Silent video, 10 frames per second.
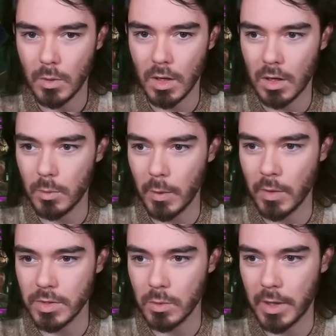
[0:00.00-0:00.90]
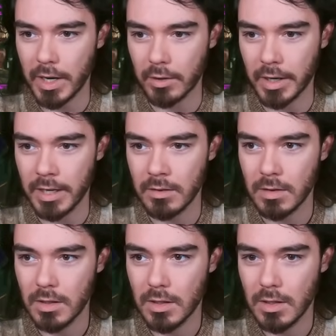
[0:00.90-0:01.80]
Uh, we won't do Weregren.
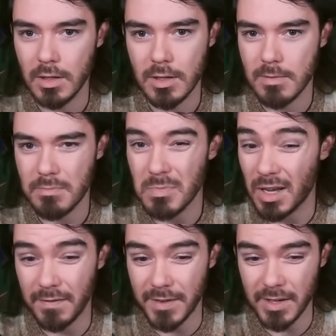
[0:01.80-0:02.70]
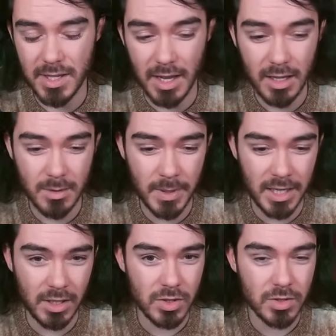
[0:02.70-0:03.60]
Avir the
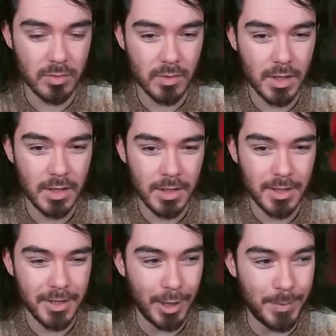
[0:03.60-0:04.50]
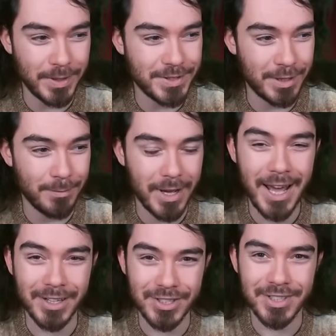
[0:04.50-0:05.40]
Alchemage? I built him.
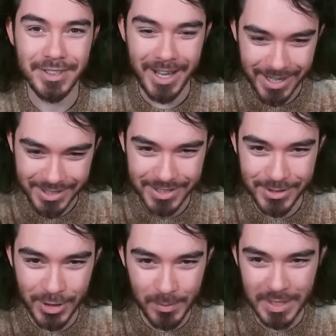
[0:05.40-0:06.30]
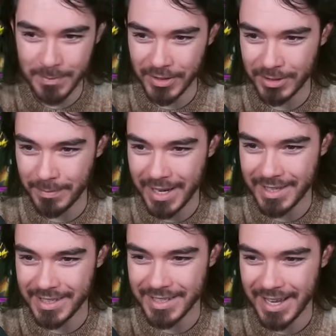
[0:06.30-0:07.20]
Ash, Ash, you told me to build him back in
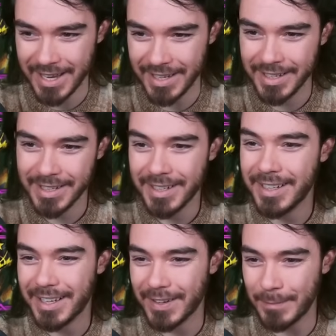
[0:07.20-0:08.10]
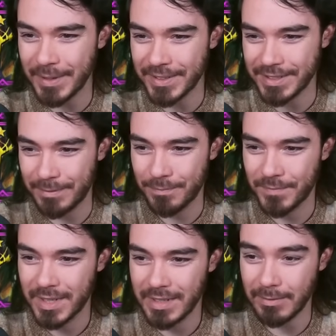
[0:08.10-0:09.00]
the day. I built him.
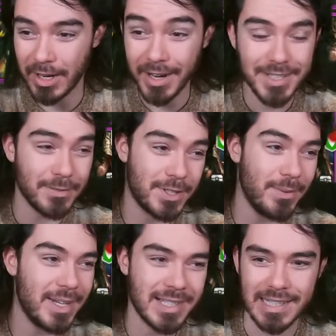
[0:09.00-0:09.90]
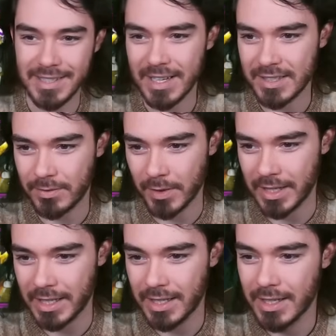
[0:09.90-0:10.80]
I actually have two Islins. That's
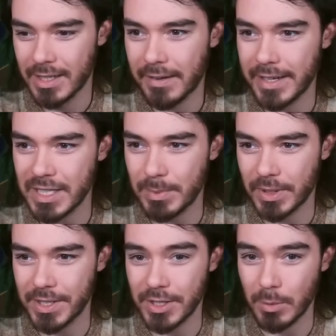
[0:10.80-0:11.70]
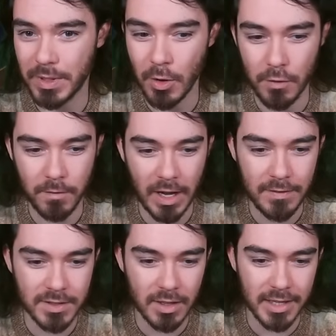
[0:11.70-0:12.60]
funny. I actually pulled a dupe. Yo,
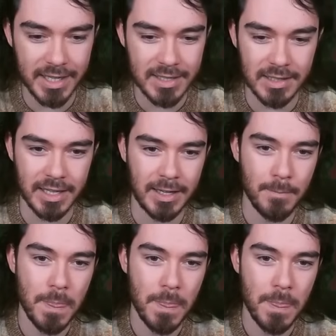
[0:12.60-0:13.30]
five star Islin.